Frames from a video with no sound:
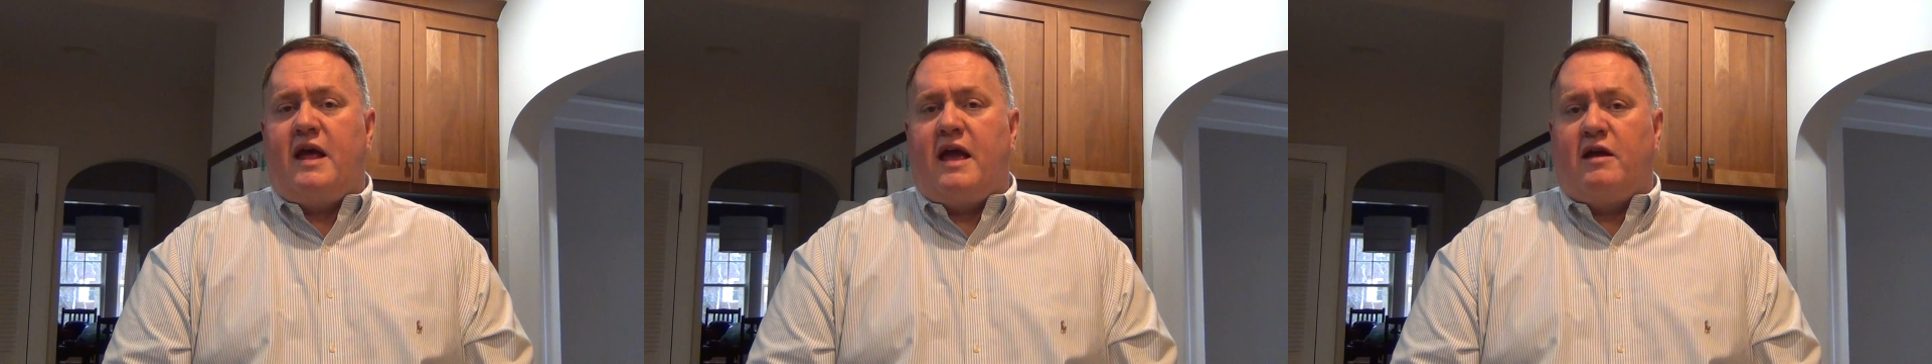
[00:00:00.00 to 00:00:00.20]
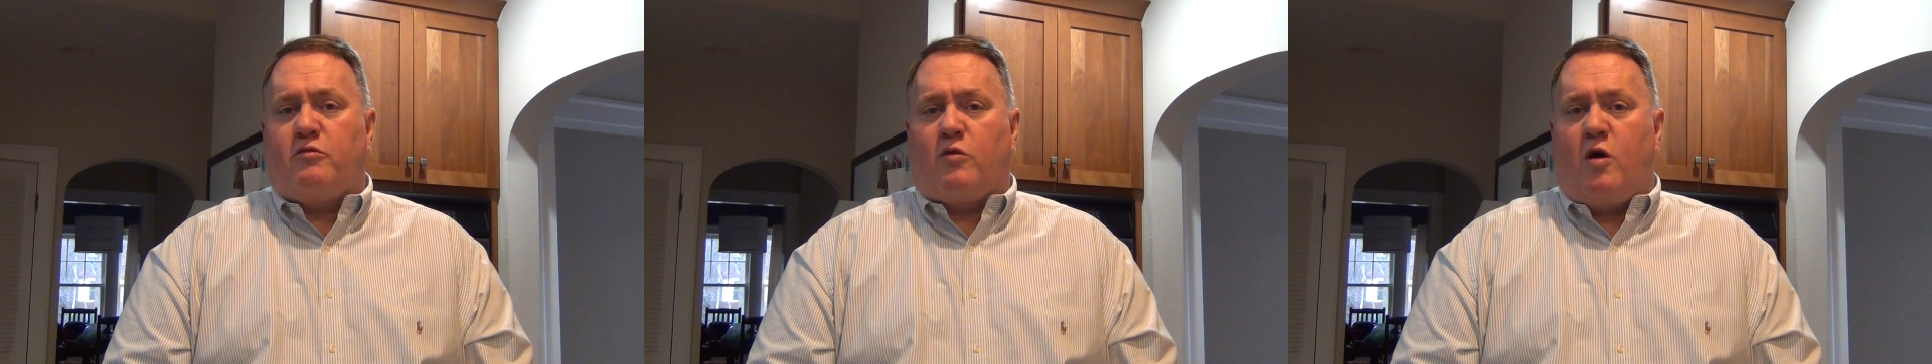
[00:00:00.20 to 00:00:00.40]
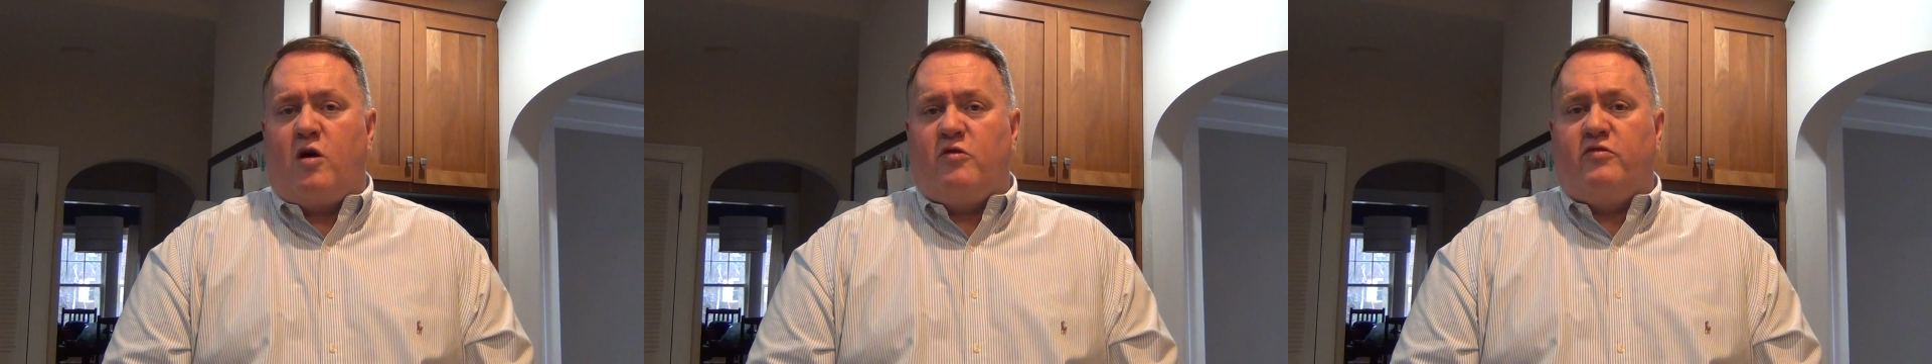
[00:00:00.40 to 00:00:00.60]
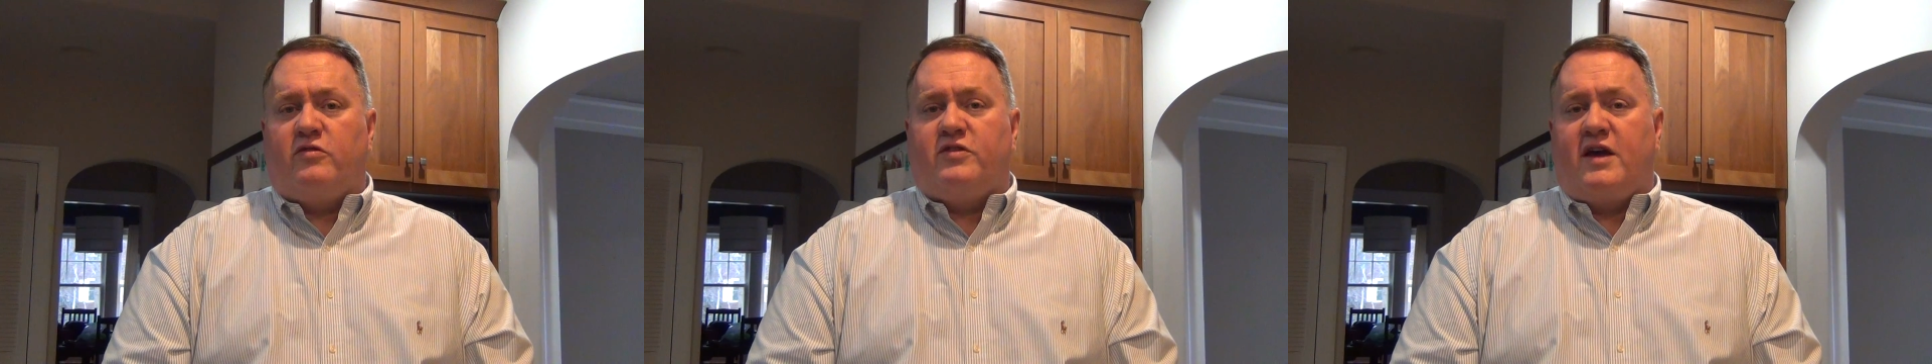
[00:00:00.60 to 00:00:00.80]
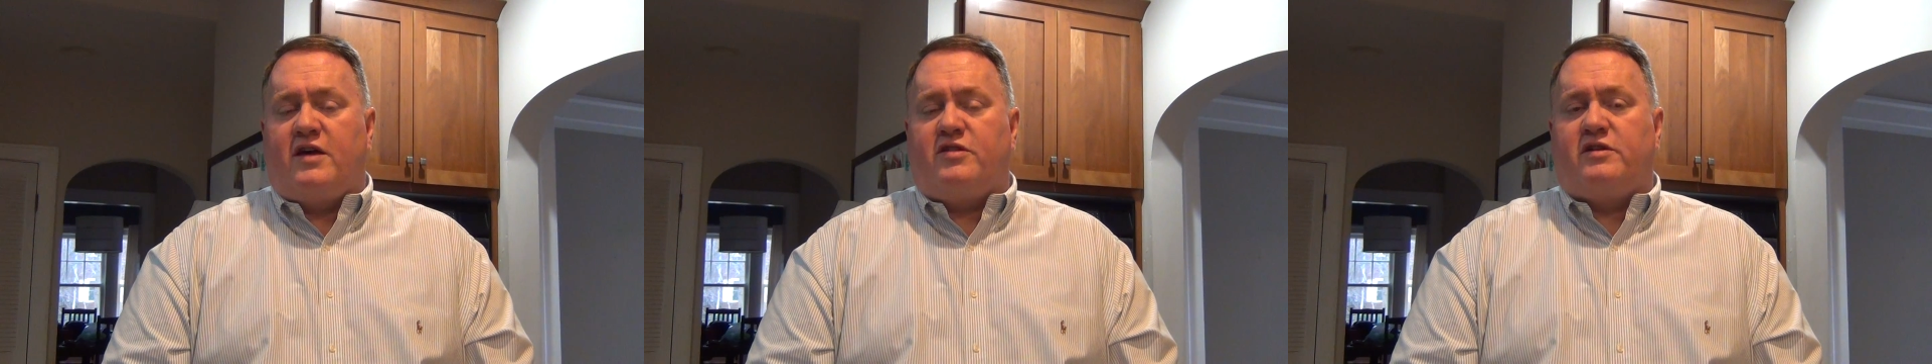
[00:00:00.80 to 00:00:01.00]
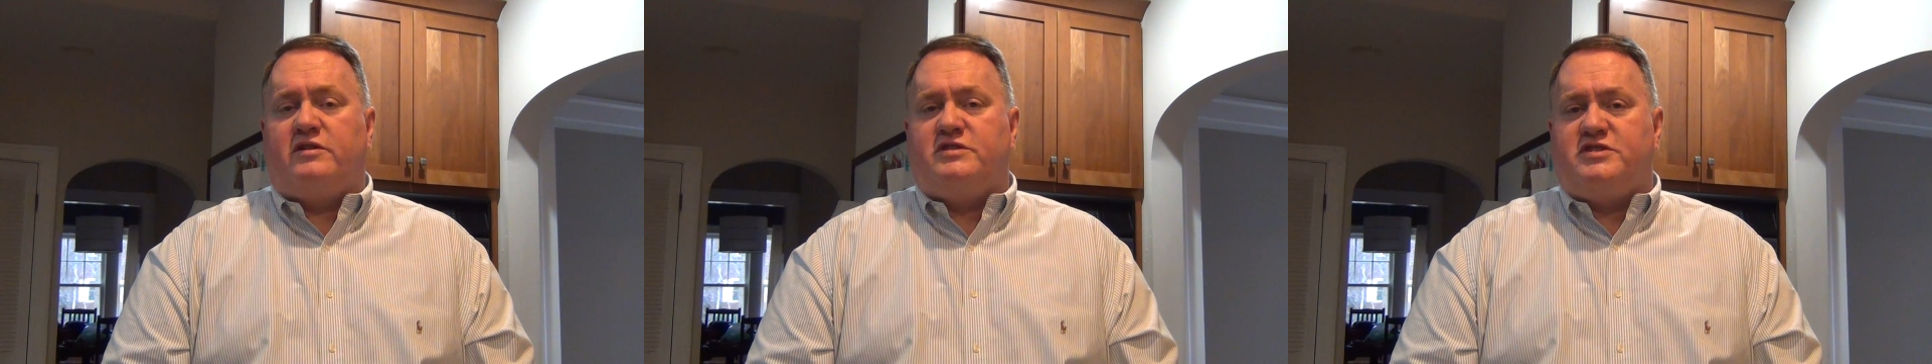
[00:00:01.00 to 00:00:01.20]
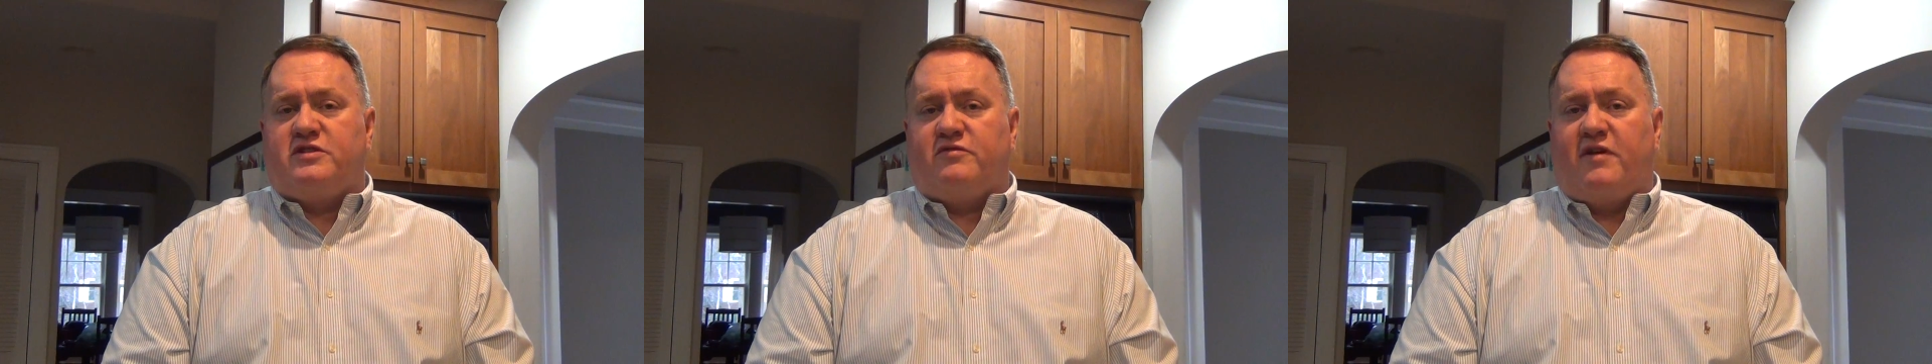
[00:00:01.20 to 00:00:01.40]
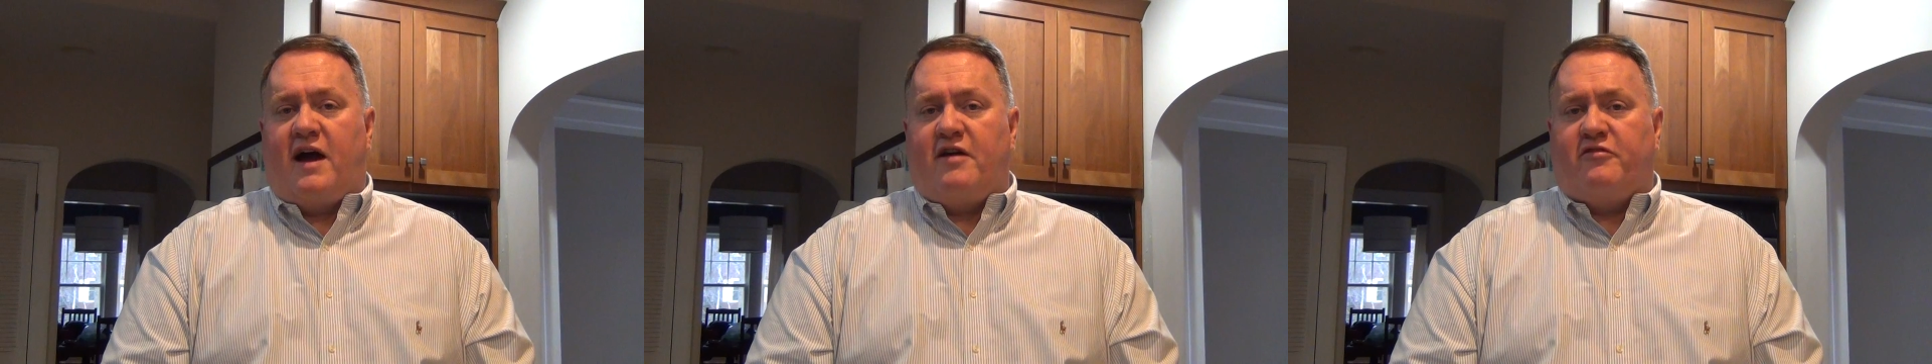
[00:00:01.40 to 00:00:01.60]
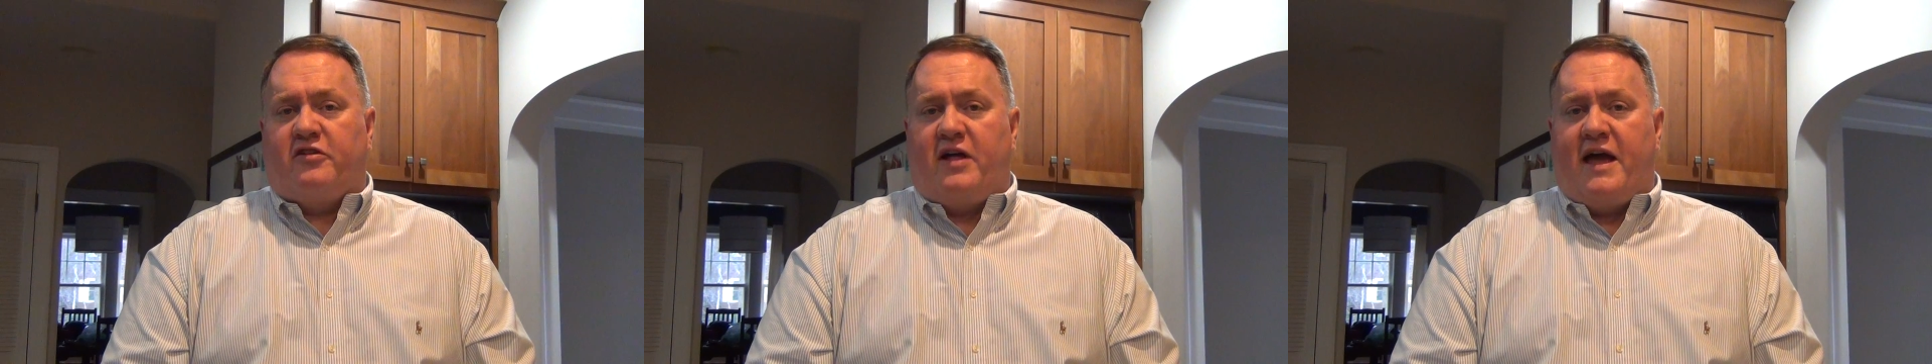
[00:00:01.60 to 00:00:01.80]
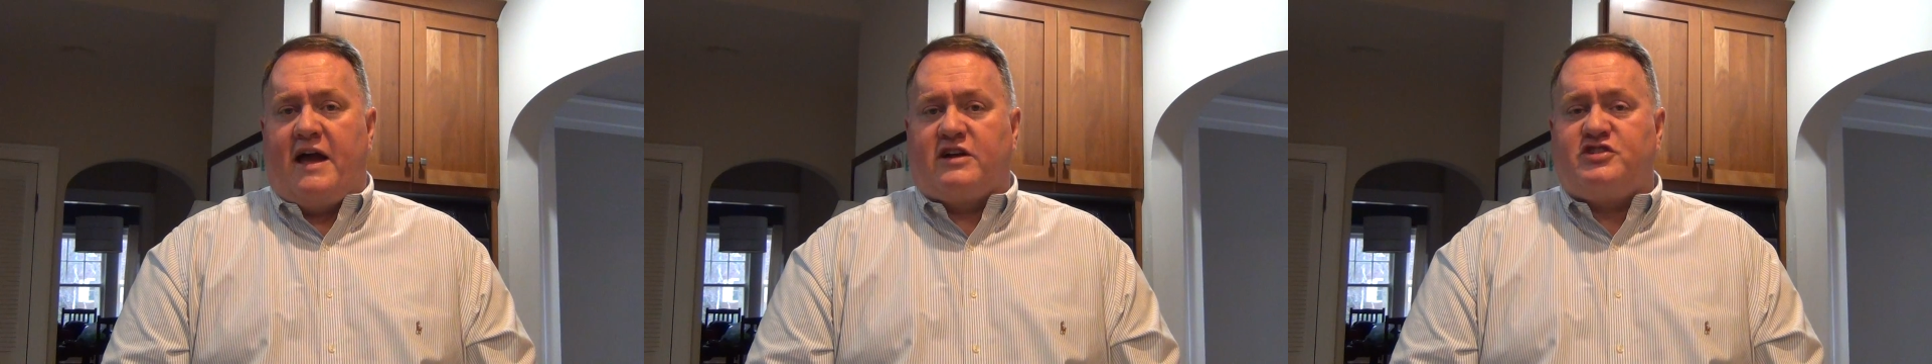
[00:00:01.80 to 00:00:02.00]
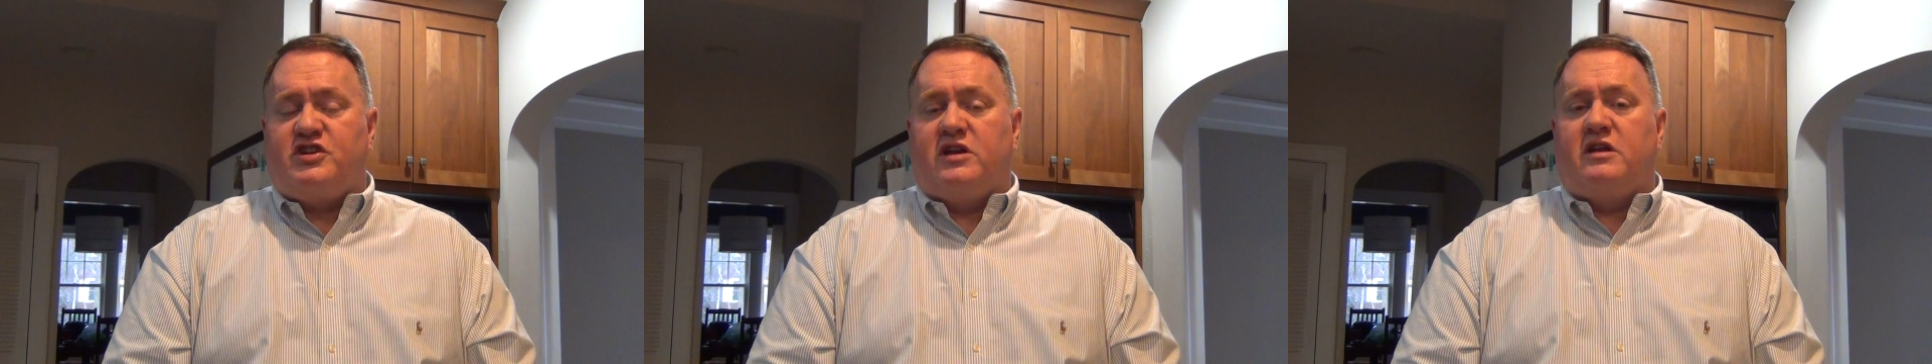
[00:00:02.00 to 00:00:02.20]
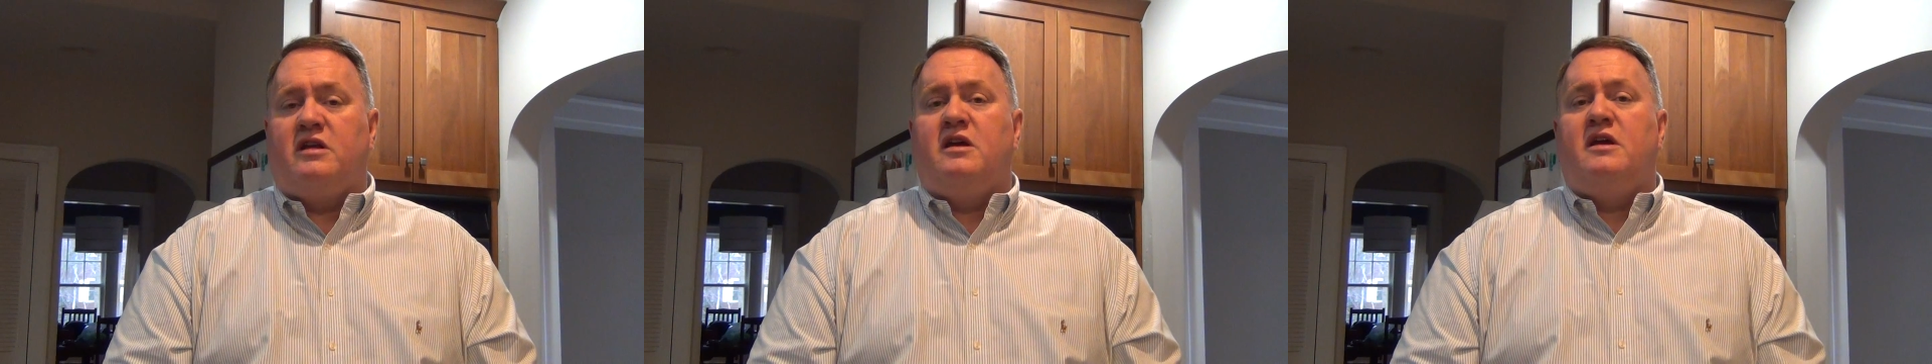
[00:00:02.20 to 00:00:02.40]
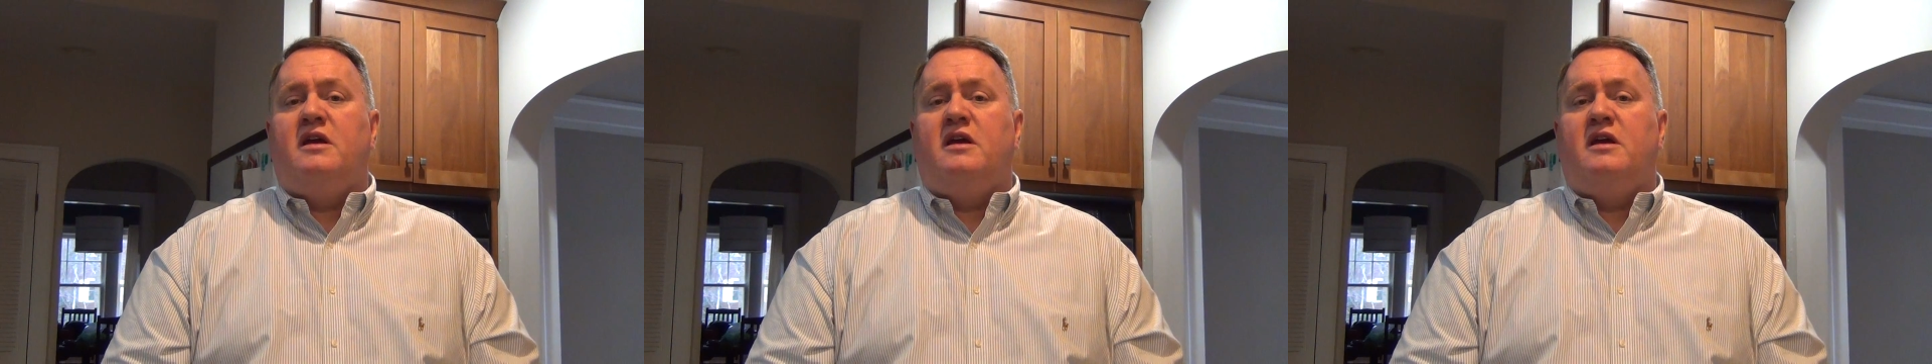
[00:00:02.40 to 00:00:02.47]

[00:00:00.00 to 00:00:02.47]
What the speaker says: a wrongful death and a survival action